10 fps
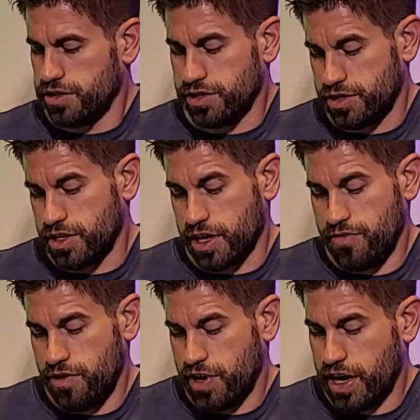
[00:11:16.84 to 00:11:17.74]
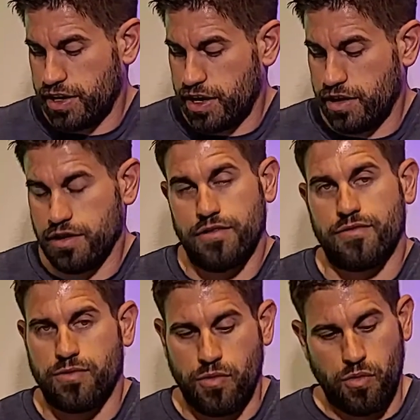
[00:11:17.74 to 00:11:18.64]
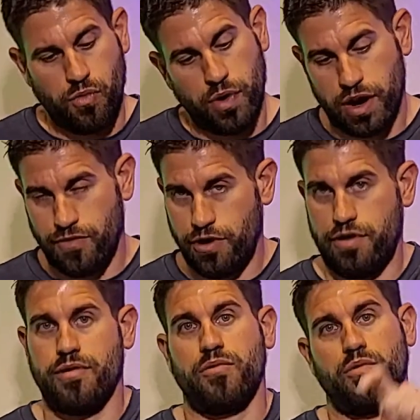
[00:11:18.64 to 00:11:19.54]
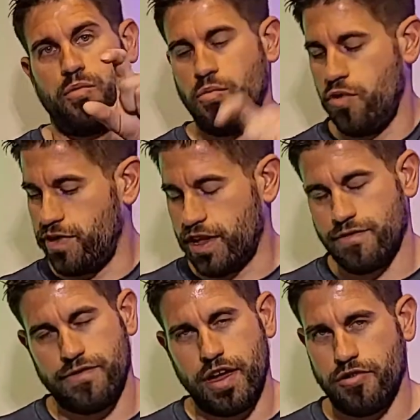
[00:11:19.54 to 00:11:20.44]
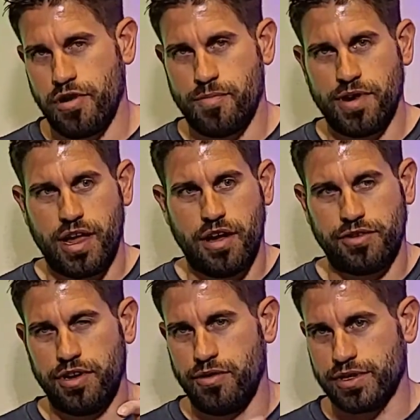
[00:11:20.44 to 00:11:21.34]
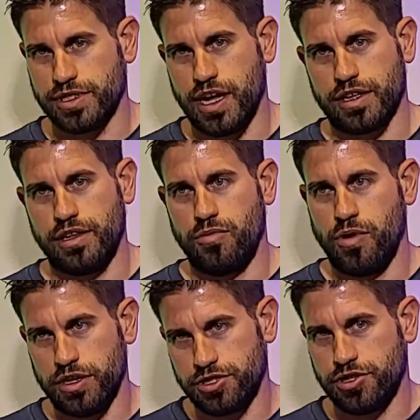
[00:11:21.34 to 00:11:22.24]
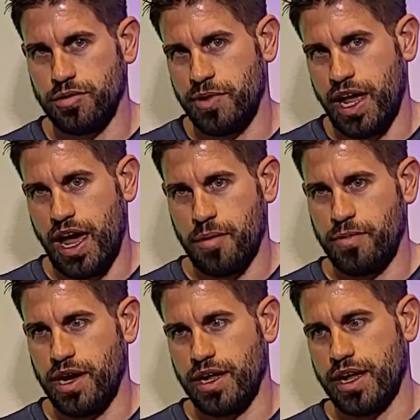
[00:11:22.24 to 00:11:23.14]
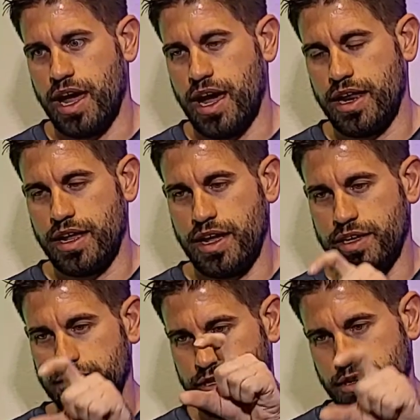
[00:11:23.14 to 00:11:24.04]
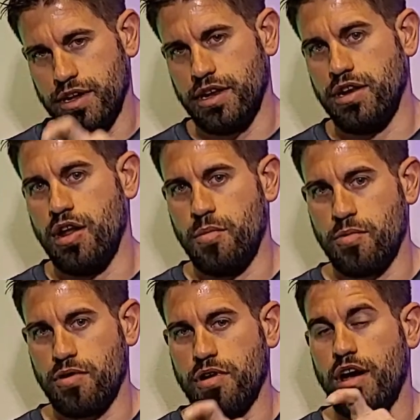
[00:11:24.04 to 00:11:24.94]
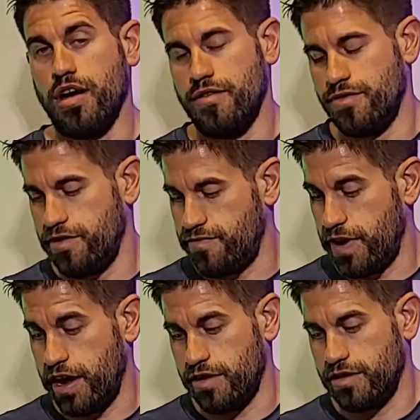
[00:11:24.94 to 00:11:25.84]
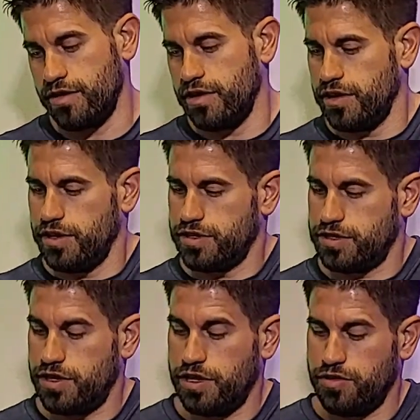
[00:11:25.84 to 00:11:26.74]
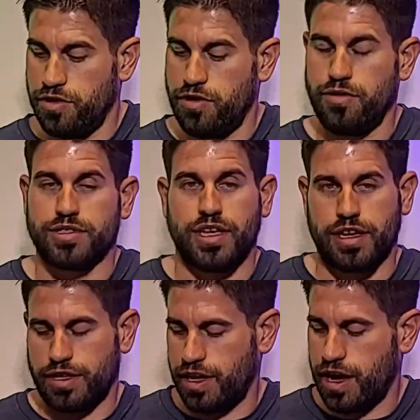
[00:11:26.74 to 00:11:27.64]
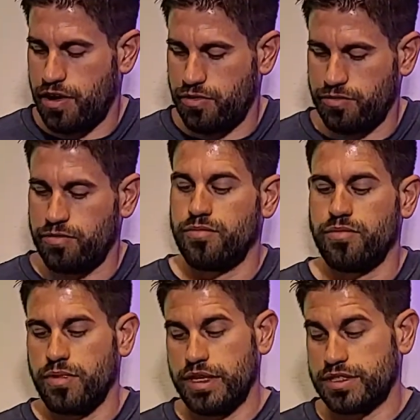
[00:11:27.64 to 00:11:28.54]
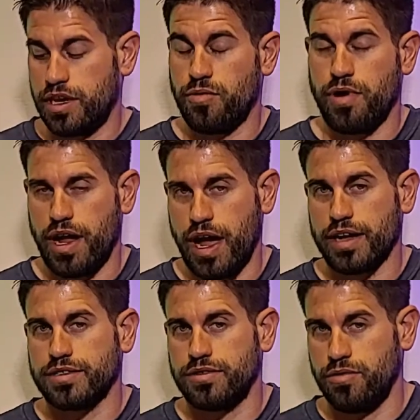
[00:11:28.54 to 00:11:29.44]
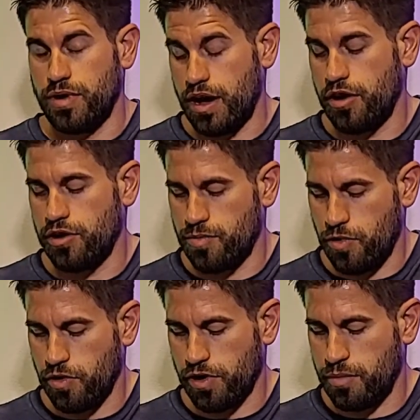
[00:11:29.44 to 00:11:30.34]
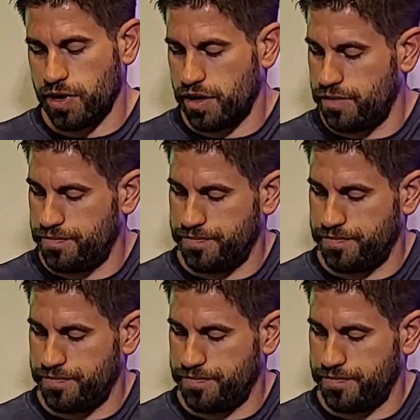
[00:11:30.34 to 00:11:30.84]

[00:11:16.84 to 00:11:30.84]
just to give you an idea of whenever you're moving that fader up and down, you know exactly what should be happening at each number of the fader. So then you know exactly how it's going to react to how you're programming it.